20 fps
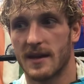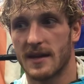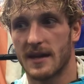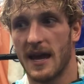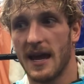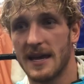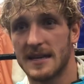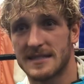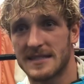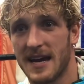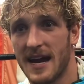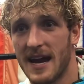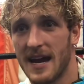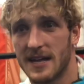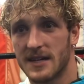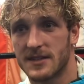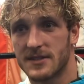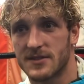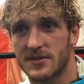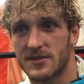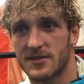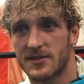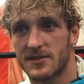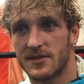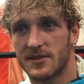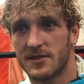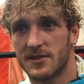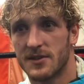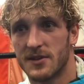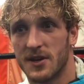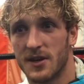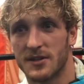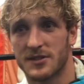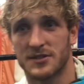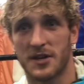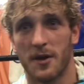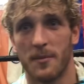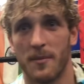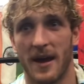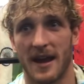KSI is a
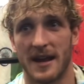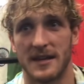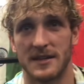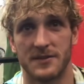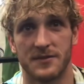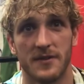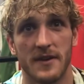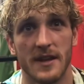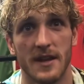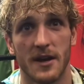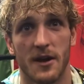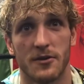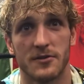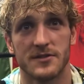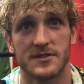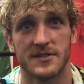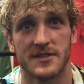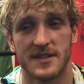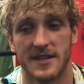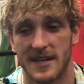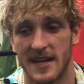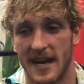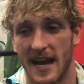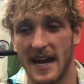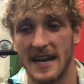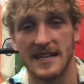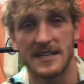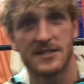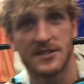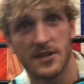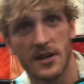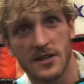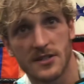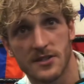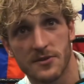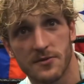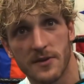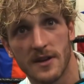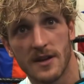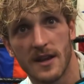scumbag in his videos, and he sucks
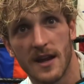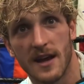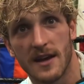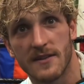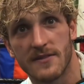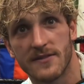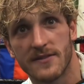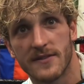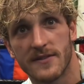in real life.